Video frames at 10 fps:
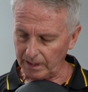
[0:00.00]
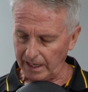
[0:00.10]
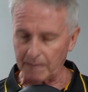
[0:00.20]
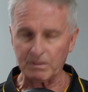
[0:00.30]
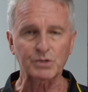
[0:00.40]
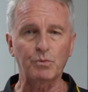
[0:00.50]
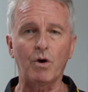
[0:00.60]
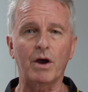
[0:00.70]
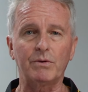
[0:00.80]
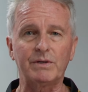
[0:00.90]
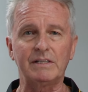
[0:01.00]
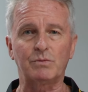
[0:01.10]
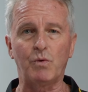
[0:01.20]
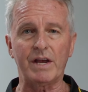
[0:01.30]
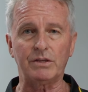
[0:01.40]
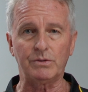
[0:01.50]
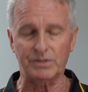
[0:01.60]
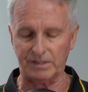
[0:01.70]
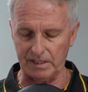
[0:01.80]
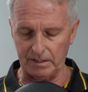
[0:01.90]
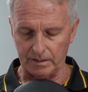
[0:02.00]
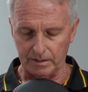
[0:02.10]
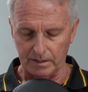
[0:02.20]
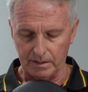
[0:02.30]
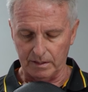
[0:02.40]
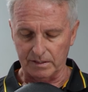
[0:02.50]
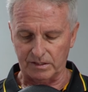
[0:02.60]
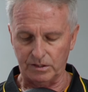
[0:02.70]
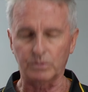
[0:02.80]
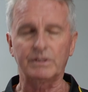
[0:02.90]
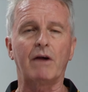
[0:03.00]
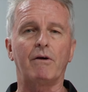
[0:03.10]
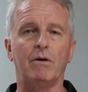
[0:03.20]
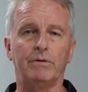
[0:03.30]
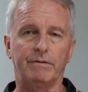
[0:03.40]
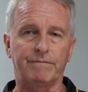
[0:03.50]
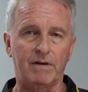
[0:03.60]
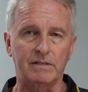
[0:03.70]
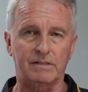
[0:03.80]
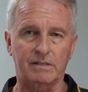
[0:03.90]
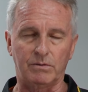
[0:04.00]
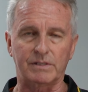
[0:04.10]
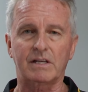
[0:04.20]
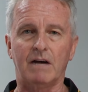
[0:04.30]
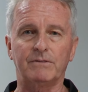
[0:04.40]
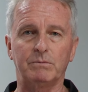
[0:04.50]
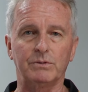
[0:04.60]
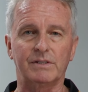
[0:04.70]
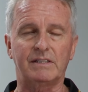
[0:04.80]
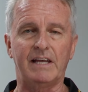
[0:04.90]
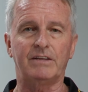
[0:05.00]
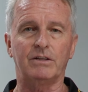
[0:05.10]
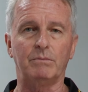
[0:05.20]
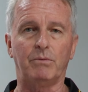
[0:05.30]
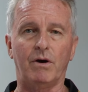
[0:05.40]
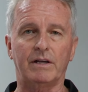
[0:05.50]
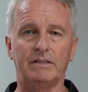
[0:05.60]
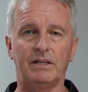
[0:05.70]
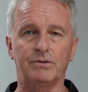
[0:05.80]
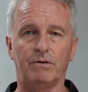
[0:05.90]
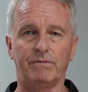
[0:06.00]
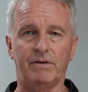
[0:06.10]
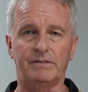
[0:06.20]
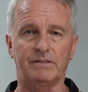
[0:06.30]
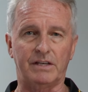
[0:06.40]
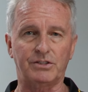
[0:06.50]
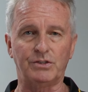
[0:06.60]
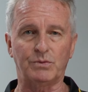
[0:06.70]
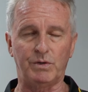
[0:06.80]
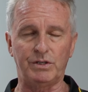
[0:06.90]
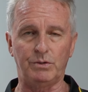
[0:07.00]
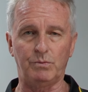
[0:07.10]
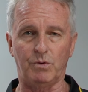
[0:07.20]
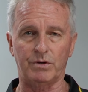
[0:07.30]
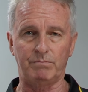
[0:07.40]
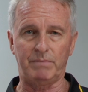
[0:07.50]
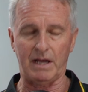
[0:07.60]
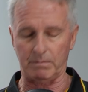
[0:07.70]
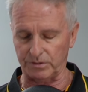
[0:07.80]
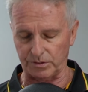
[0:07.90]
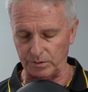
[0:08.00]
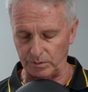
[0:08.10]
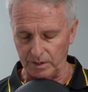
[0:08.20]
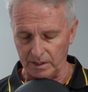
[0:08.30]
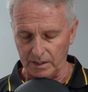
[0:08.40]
how much wider it is where you sit. Still narrow at the front, so it's comfortable to stand on the bike on those off-road sections when you want to be able to